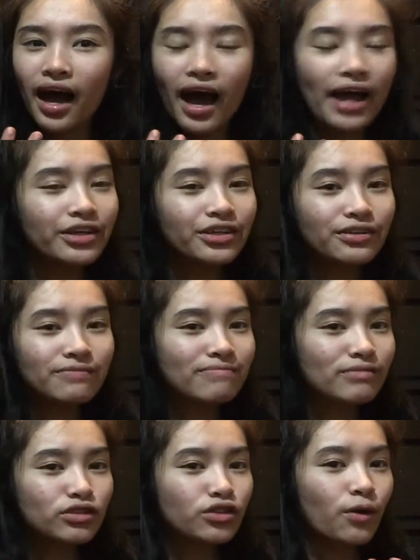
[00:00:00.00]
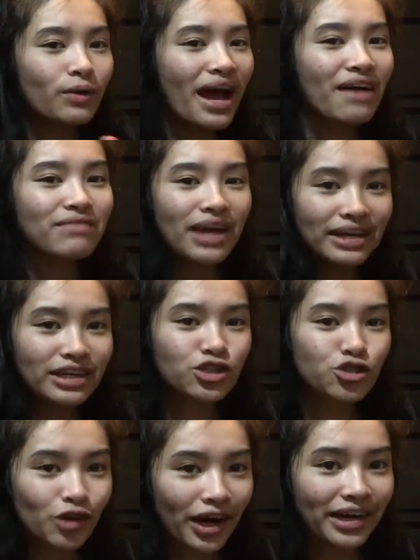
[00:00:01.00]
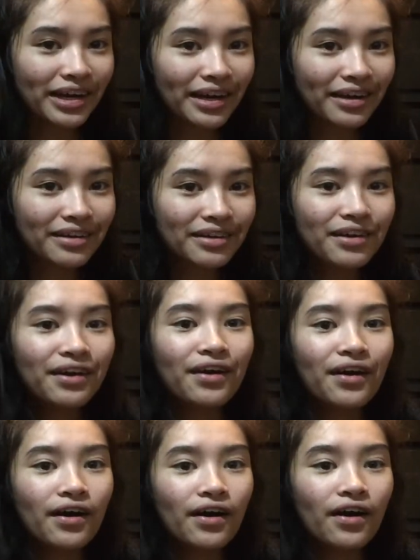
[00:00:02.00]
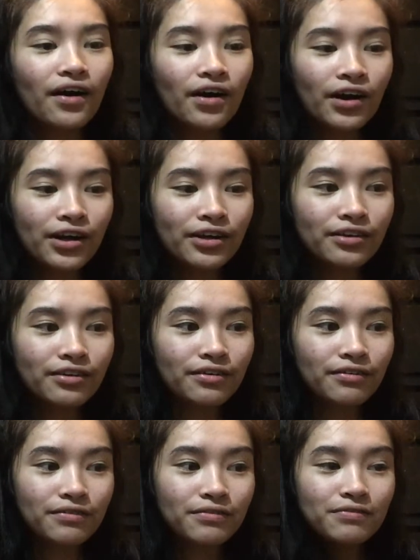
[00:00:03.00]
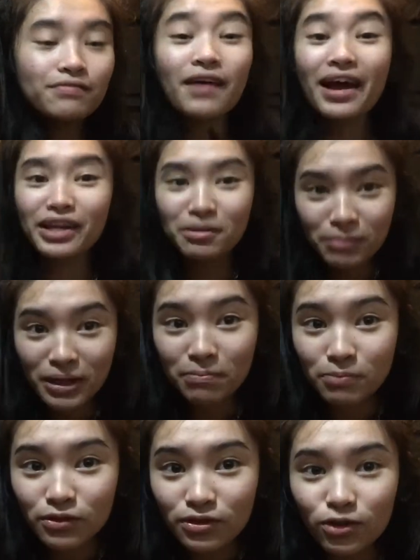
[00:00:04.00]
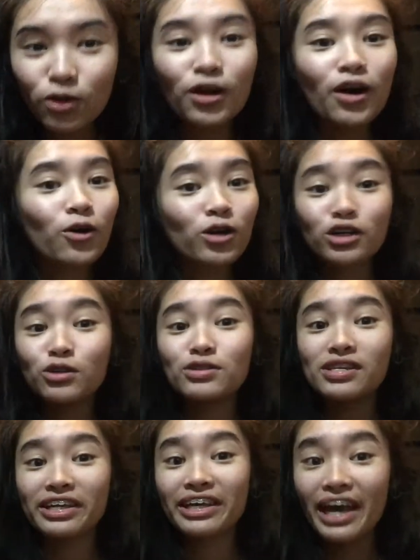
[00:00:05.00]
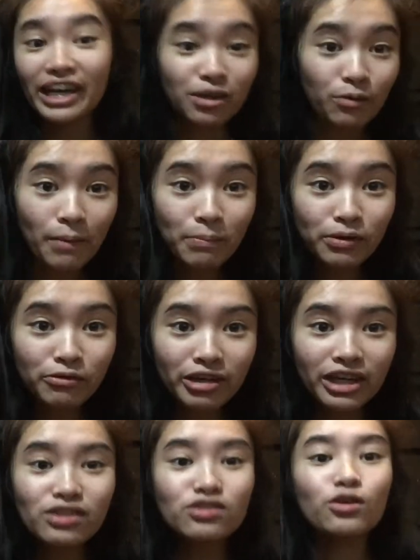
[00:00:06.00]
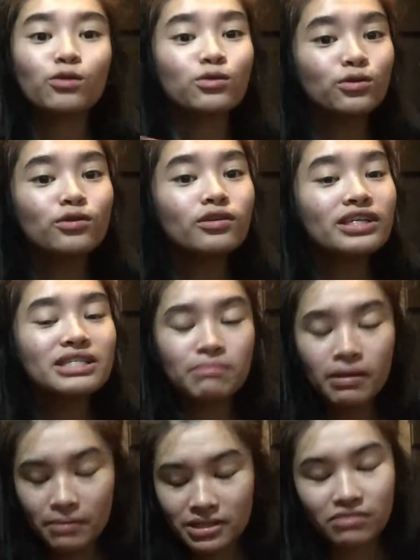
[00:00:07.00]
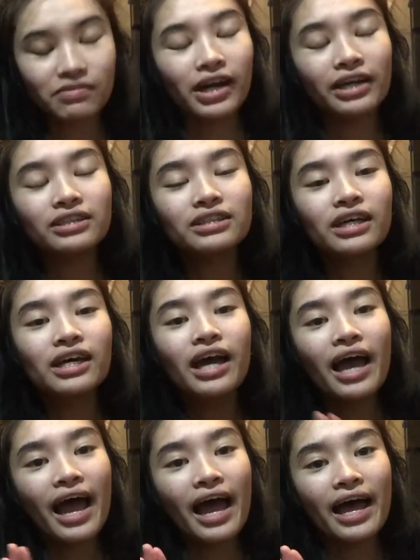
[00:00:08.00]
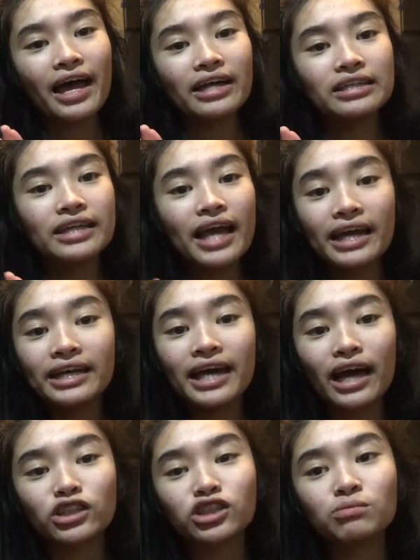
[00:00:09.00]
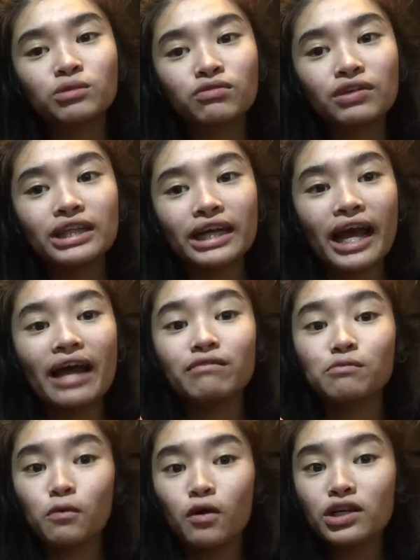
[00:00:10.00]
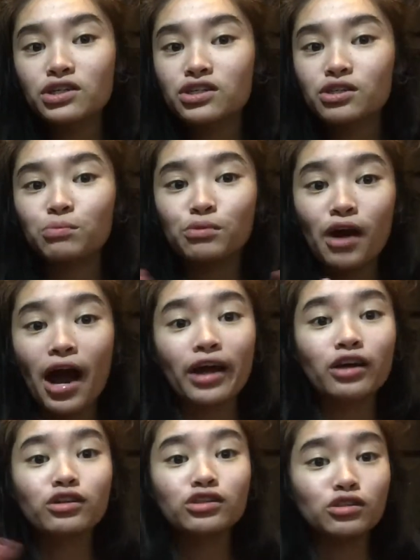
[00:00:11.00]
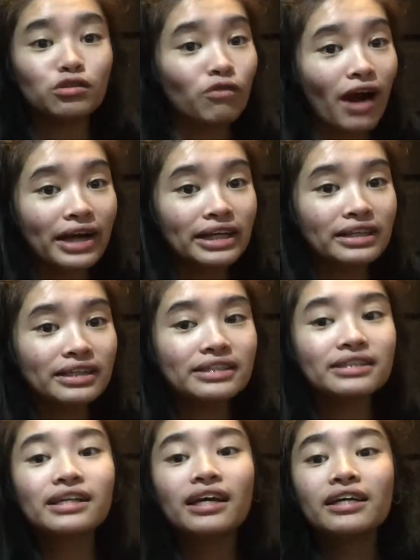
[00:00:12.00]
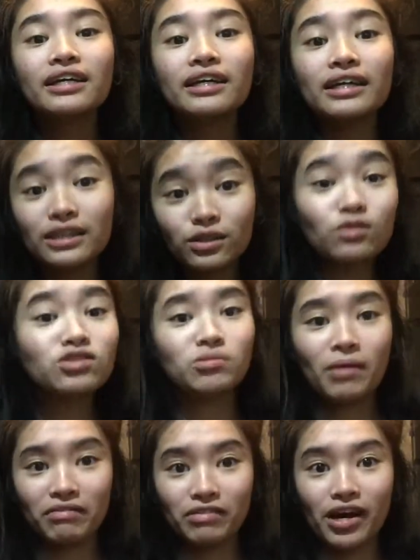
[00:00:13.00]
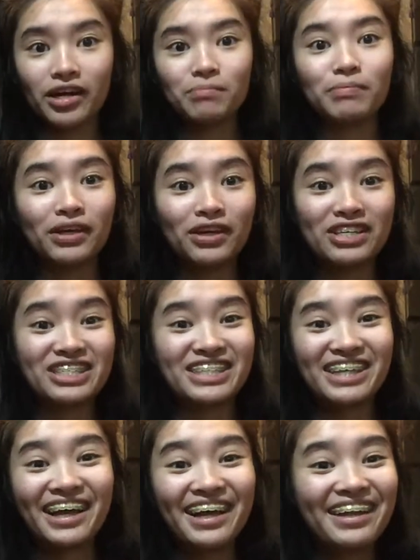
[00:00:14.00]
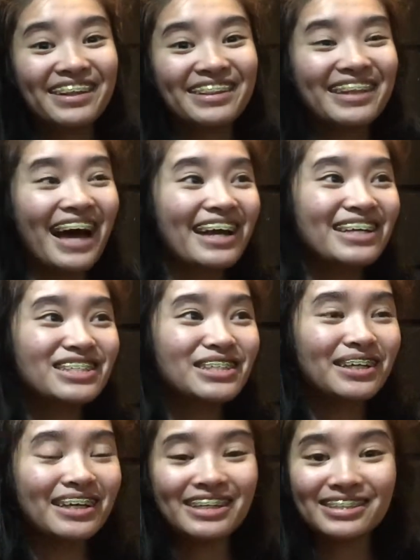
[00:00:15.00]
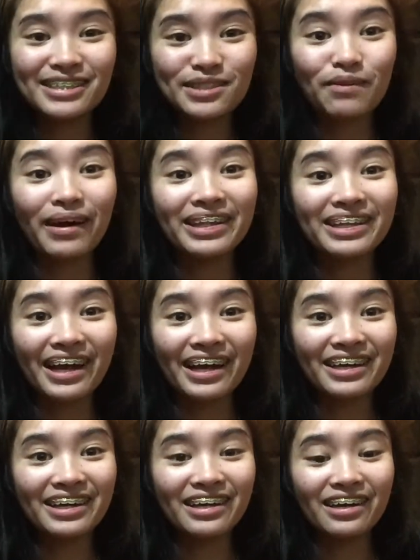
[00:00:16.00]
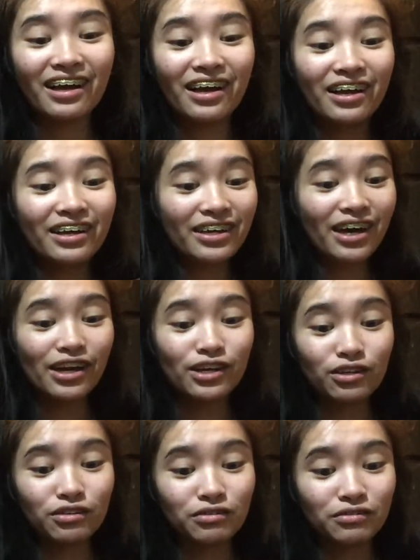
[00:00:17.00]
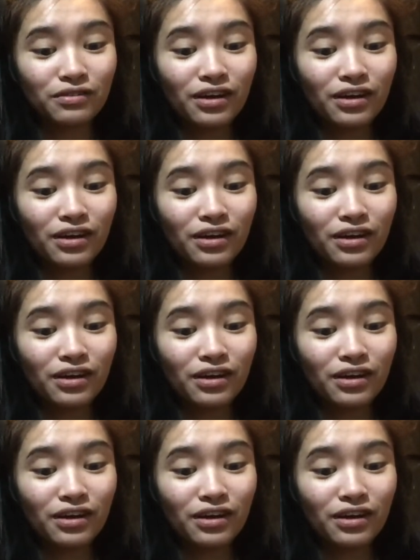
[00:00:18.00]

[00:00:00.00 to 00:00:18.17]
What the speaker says: I don't have any training on fighting people or using any weaponry. So Google is my best friend, and any action movie that I have watched prior to writing this is also my friend, because that is the easiest way that I can kind of